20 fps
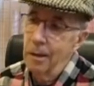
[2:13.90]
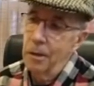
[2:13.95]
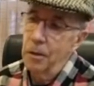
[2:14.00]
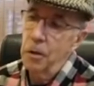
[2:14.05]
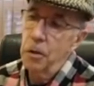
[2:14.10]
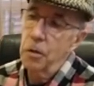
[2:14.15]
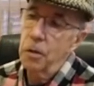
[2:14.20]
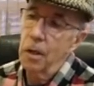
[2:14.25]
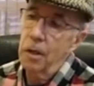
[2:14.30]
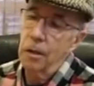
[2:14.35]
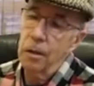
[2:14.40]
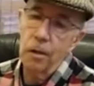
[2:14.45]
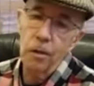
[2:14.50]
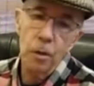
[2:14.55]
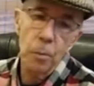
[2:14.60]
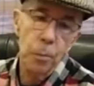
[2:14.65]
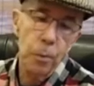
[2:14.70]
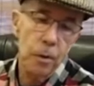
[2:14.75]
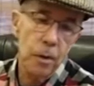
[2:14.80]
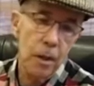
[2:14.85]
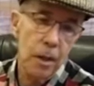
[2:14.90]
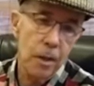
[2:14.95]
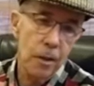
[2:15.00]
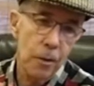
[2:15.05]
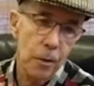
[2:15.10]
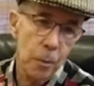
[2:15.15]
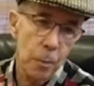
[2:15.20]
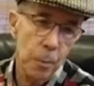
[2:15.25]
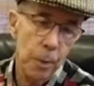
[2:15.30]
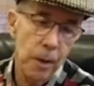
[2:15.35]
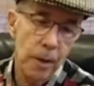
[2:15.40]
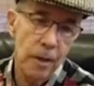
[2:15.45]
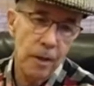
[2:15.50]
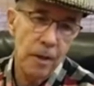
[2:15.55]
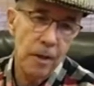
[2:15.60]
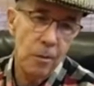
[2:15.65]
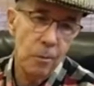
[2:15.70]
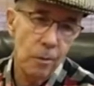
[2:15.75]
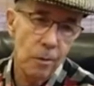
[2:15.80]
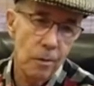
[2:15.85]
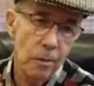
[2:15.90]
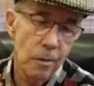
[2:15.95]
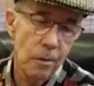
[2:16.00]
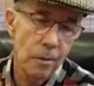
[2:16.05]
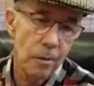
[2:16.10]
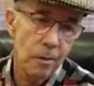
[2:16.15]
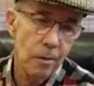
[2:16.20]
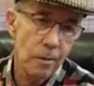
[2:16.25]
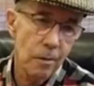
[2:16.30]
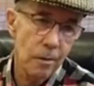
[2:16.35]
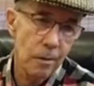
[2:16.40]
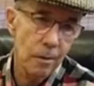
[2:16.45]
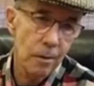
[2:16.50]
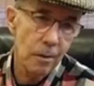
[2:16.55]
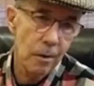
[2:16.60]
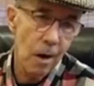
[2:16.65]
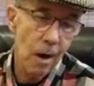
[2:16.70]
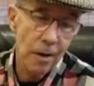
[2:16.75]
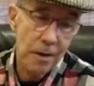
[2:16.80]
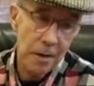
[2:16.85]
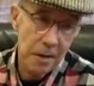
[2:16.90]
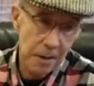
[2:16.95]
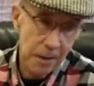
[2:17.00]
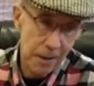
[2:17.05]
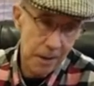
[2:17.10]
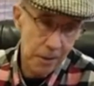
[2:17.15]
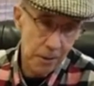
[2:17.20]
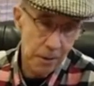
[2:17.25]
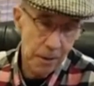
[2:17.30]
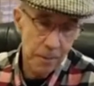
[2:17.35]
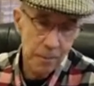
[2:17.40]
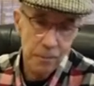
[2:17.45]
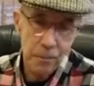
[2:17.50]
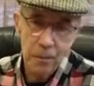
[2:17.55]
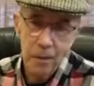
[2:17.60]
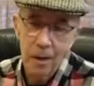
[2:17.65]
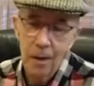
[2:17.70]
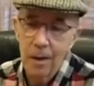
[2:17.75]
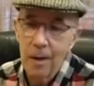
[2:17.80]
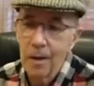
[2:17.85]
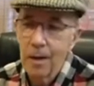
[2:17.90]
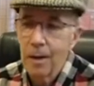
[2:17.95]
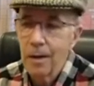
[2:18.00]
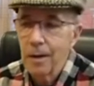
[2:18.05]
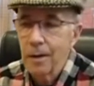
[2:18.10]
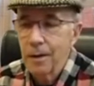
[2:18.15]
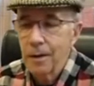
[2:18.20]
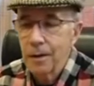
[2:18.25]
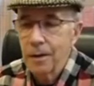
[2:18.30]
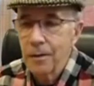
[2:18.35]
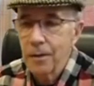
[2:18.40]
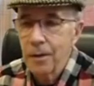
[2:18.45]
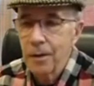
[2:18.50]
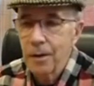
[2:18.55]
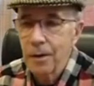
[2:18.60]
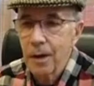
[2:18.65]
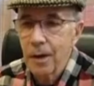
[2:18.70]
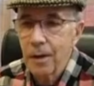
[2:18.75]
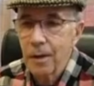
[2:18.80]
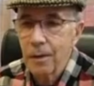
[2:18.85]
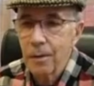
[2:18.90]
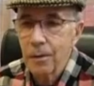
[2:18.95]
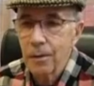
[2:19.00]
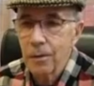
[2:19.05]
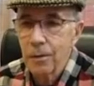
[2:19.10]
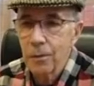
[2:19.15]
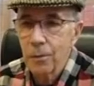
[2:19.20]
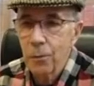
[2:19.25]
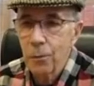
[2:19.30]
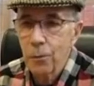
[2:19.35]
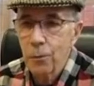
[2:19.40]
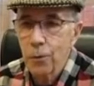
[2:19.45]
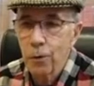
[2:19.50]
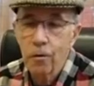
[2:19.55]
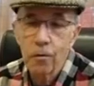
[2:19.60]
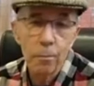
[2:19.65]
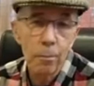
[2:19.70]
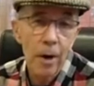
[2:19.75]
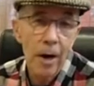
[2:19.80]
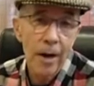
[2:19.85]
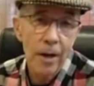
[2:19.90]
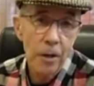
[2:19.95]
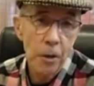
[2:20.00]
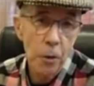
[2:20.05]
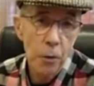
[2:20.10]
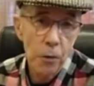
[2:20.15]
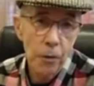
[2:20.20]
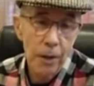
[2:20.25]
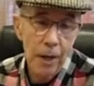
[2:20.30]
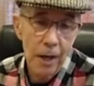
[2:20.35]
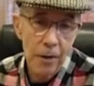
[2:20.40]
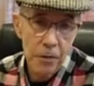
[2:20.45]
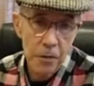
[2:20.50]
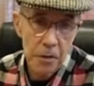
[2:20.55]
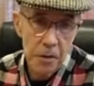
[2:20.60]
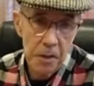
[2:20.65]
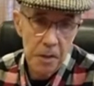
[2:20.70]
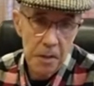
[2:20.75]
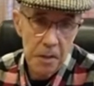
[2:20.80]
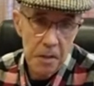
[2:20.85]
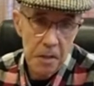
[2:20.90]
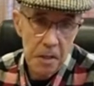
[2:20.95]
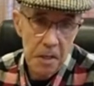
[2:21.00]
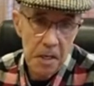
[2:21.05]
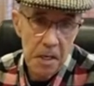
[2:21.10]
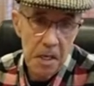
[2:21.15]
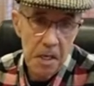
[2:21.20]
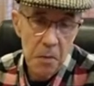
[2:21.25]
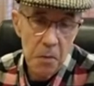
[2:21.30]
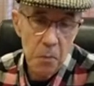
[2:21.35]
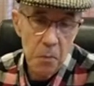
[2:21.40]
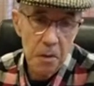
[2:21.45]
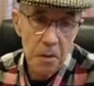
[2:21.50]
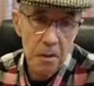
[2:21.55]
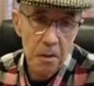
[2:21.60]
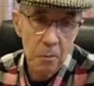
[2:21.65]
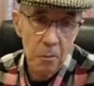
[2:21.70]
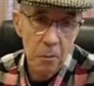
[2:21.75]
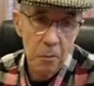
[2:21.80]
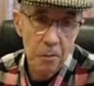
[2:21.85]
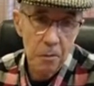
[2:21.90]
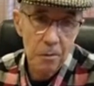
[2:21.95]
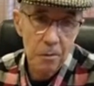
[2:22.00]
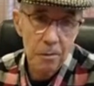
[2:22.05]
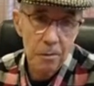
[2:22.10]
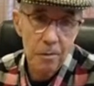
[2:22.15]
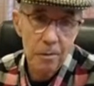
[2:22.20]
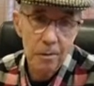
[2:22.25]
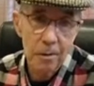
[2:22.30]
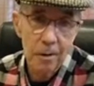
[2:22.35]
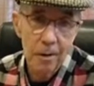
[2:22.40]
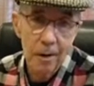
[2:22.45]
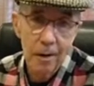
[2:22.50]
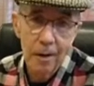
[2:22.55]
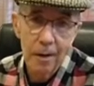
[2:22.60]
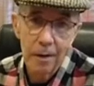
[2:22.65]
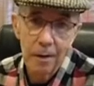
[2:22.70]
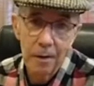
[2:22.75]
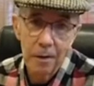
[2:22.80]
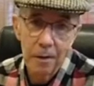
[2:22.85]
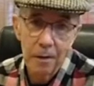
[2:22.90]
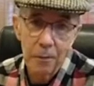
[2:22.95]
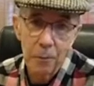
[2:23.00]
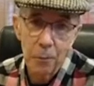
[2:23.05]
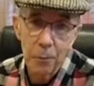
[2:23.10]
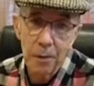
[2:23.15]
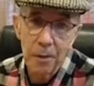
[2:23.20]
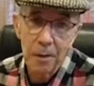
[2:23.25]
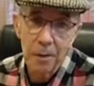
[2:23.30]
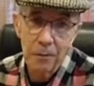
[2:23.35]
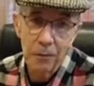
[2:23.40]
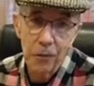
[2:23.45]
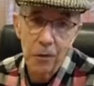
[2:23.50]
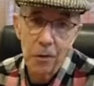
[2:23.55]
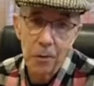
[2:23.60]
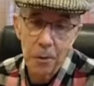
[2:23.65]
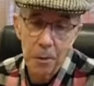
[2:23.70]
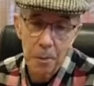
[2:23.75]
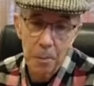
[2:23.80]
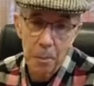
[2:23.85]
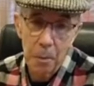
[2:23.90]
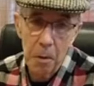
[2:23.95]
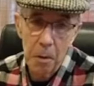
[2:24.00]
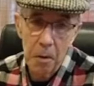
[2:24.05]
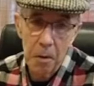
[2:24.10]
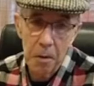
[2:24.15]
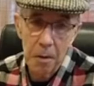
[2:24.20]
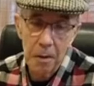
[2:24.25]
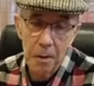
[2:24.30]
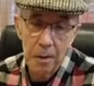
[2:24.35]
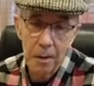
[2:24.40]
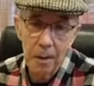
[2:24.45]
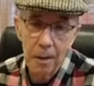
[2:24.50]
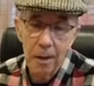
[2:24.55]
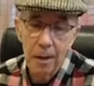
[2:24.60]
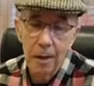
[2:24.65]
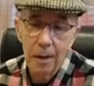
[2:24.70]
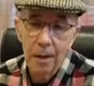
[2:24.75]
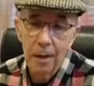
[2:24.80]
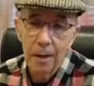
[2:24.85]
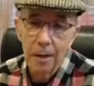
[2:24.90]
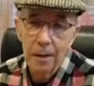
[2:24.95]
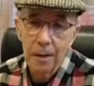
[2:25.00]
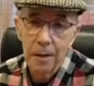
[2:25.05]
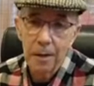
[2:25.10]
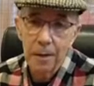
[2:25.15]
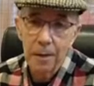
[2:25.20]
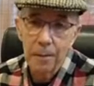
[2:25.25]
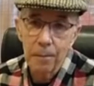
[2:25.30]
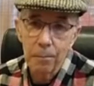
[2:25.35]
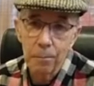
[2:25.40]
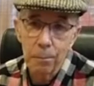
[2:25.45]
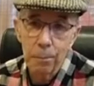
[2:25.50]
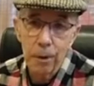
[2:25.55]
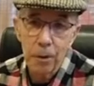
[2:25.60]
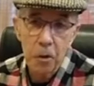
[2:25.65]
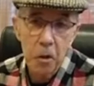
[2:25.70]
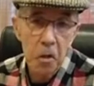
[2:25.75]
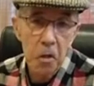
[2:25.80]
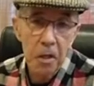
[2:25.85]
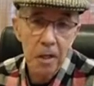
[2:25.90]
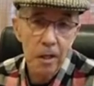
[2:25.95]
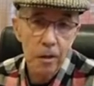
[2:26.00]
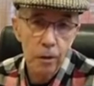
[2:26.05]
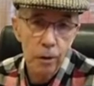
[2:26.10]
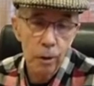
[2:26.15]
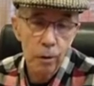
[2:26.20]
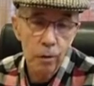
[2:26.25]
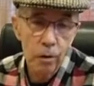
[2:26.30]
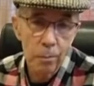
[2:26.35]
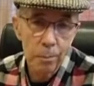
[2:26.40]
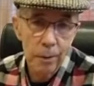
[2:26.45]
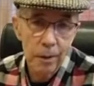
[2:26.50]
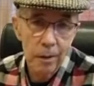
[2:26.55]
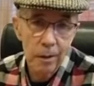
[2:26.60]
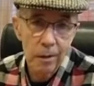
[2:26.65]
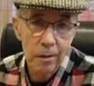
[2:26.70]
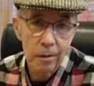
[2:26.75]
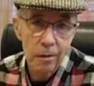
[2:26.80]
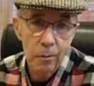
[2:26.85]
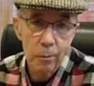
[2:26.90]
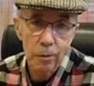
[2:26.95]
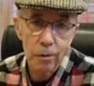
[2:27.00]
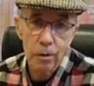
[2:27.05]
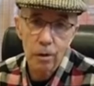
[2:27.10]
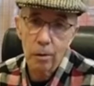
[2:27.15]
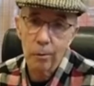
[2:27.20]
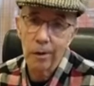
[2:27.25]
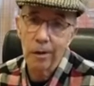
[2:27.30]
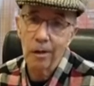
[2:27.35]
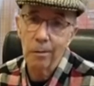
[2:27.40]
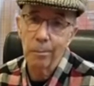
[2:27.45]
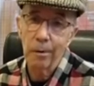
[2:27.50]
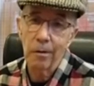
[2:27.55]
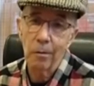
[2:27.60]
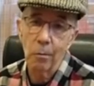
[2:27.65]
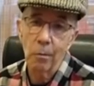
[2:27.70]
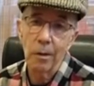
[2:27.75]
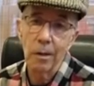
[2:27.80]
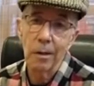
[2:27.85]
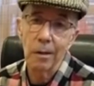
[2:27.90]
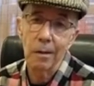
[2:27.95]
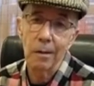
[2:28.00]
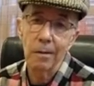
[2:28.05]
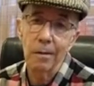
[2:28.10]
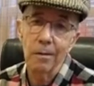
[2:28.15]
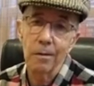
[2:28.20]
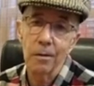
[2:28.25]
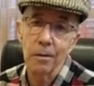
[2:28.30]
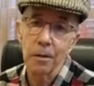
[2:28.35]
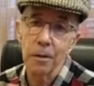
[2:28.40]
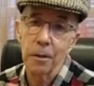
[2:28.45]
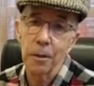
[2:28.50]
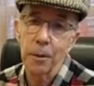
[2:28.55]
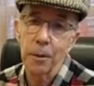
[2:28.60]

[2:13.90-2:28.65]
this particular painting, which is in Hocking County, that I drove by in 2018 when it was really falling apart, but couldn't get to it because it was surrounded by weeds.